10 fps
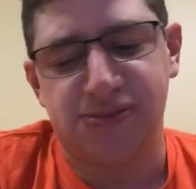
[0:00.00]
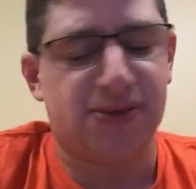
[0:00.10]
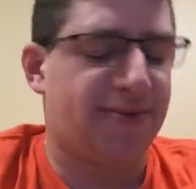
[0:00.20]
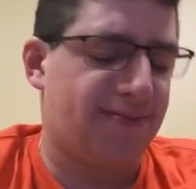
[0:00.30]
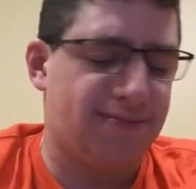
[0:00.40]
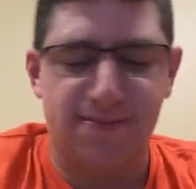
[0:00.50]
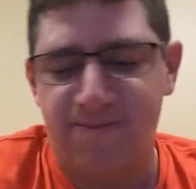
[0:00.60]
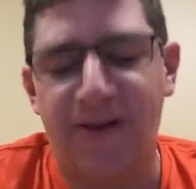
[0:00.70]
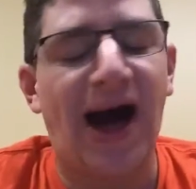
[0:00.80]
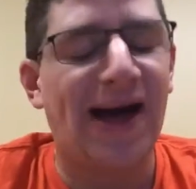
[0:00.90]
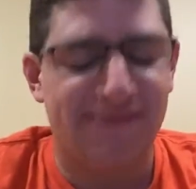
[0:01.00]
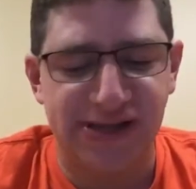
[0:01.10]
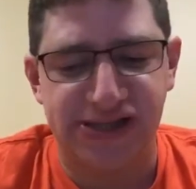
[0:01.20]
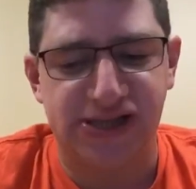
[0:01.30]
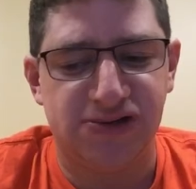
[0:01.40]
5-2.
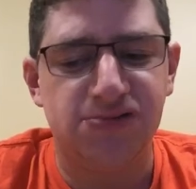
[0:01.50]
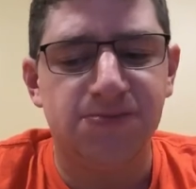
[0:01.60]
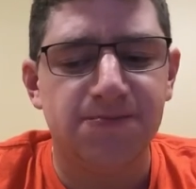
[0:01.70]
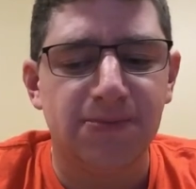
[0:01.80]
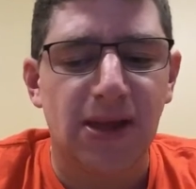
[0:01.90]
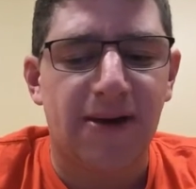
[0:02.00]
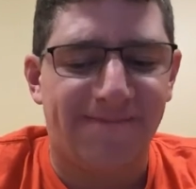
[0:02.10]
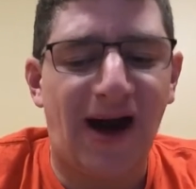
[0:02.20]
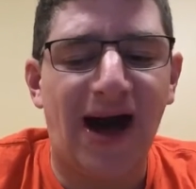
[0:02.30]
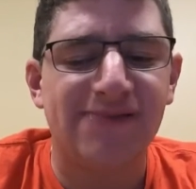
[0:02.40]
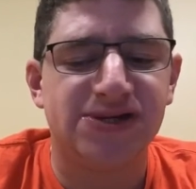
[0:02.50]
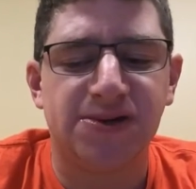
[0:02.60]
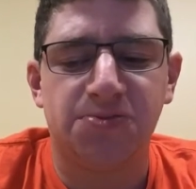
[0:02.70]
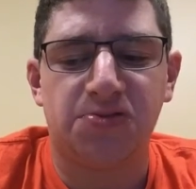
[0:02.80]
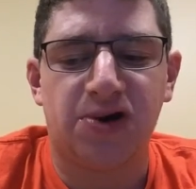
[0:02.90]
5-2-1.
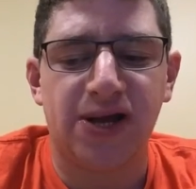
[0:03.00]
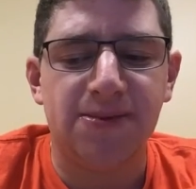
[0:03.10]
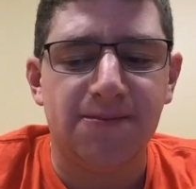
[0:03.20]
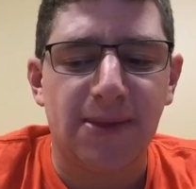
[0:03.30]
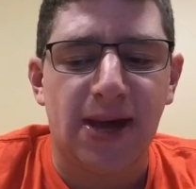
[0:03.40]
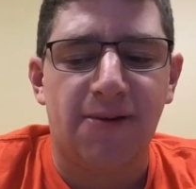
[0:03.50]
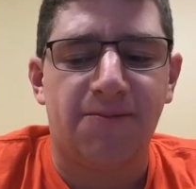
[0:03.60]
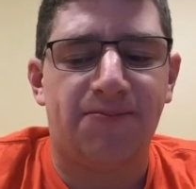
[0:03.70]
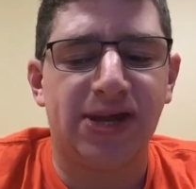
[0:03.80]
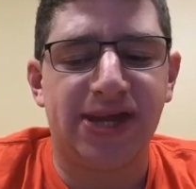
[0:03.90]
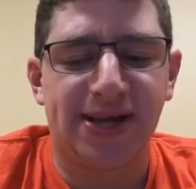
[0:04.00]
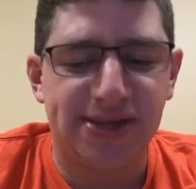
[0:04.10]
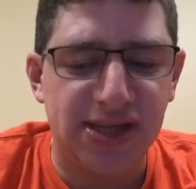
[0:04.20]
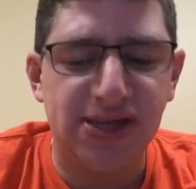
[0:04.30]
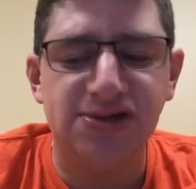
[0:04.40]
But they'll lose
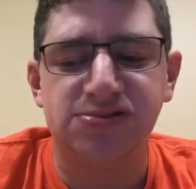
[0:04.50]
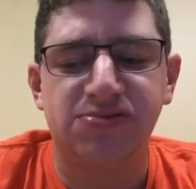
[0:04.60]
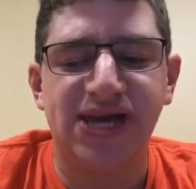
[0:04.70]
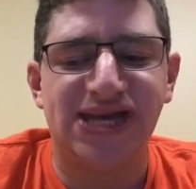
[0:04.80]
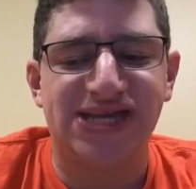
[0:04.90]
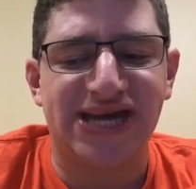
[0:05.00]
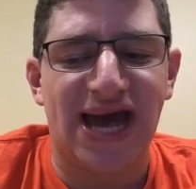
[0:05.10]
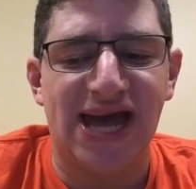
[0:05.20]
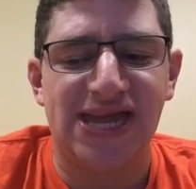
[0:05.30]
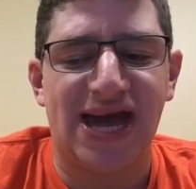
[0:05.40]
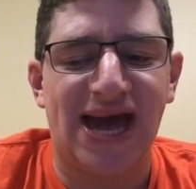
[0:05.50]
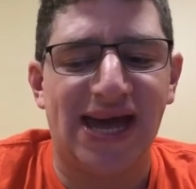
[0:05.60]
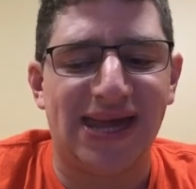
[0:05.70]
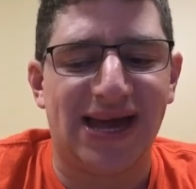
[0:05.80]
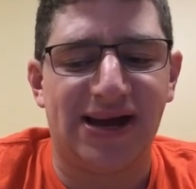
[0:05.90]
week 10 at
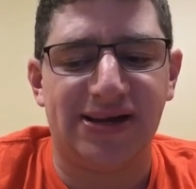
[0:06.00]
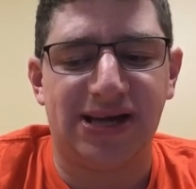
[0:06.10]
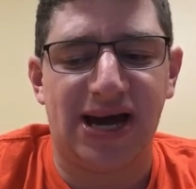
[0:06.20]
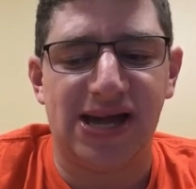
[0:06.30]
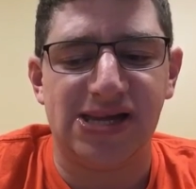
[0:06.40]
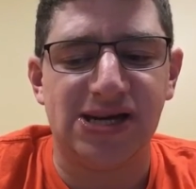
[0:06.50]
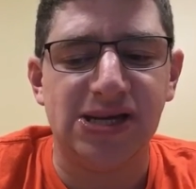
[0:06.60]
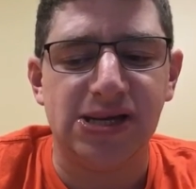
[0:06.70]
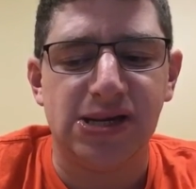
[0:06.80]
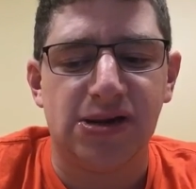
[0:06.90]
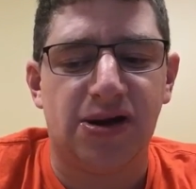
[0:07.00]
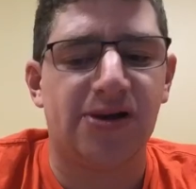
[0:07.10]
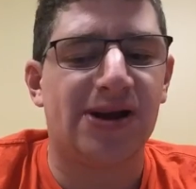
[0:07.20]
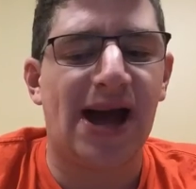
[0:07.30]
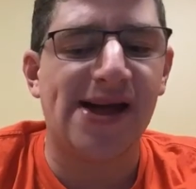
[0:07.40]
Carolina. Or at home
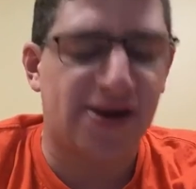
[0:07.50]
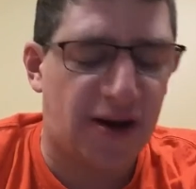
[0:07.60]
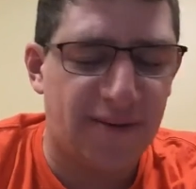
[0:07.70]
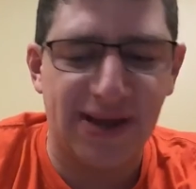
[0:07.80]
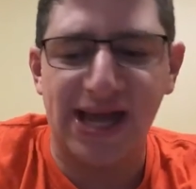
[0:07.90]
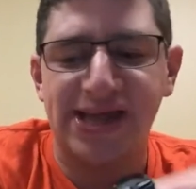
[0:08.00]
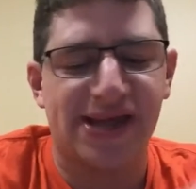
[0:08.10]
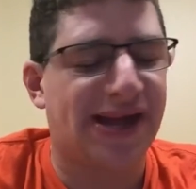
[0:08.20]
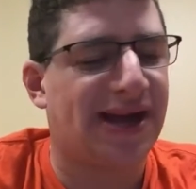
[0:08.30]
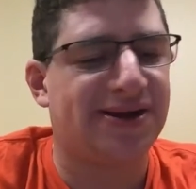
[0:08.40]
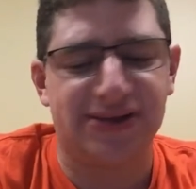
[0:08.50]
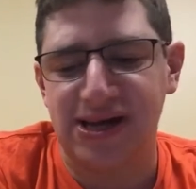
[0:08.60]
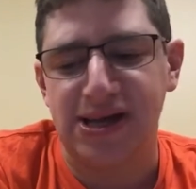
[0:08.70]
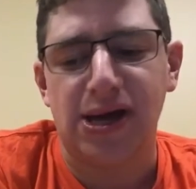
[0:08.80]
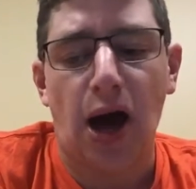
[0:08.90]
against Carolina. Oh,
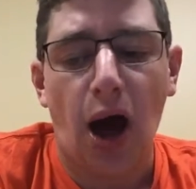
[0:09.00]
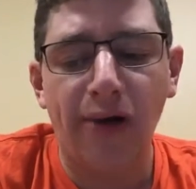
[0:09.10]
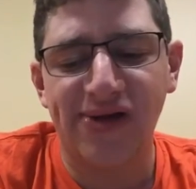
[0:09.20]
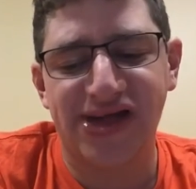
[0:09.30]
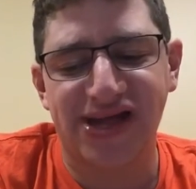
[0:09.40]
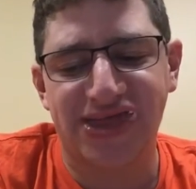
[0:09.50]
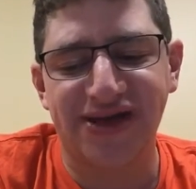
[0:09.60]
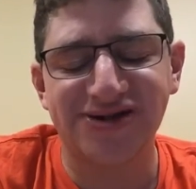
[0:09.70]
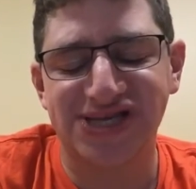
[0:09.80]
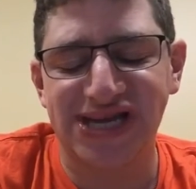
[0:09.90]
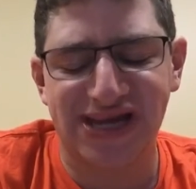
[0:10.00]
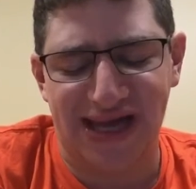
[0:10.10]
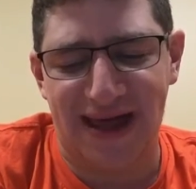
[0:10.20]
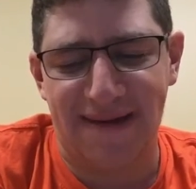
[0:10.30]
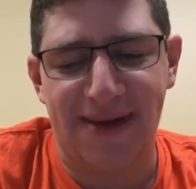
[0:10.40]
it's a Thursday night game at
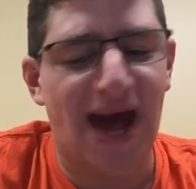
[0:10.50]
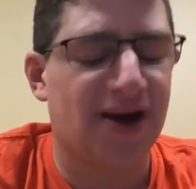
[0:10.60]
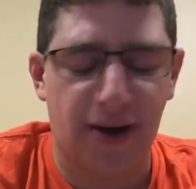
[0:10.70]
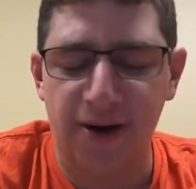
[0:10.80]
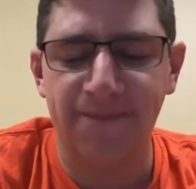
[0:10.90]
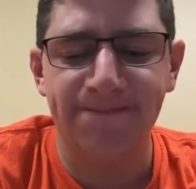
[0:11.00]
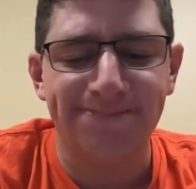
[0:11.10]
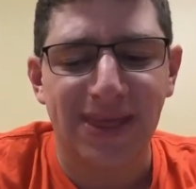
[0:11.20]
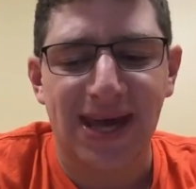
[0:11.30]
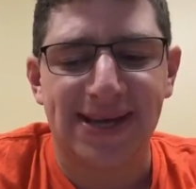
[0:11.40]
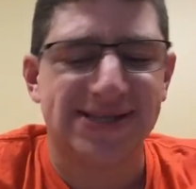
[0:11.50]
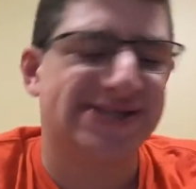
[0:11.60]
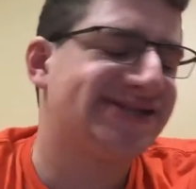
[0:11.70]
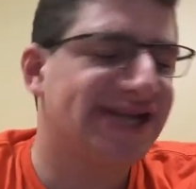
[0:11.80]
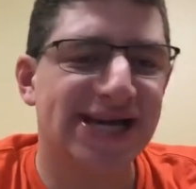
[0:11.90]
home.
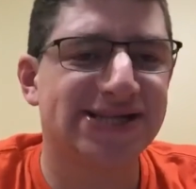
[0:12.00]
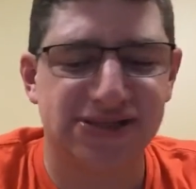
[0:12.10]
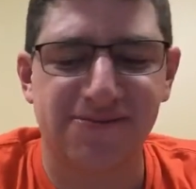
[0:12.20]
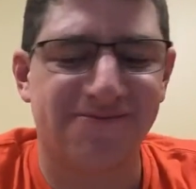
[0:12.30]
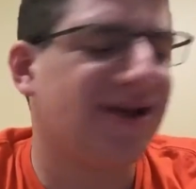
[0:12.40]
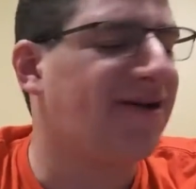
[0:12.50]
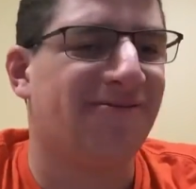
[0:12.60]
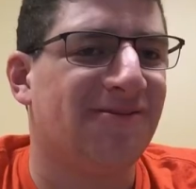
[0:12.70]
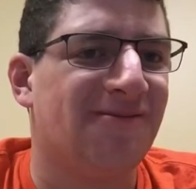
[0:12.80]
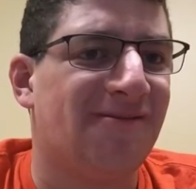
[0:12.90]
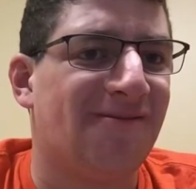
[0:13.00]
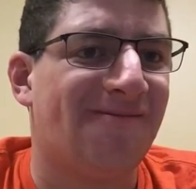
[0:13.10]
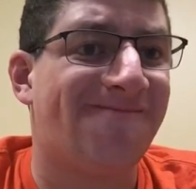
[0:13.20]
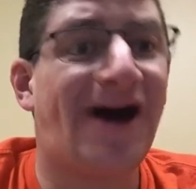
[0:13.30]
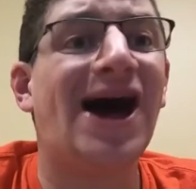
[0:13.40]

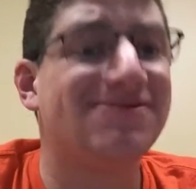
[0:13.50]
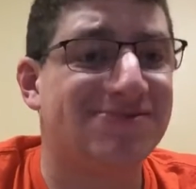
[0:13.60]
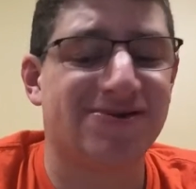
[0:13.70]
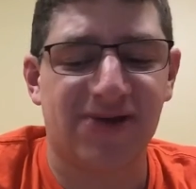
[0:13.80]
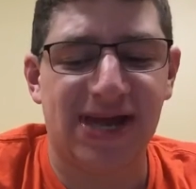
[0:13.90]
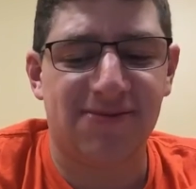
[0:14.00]
5-3-1.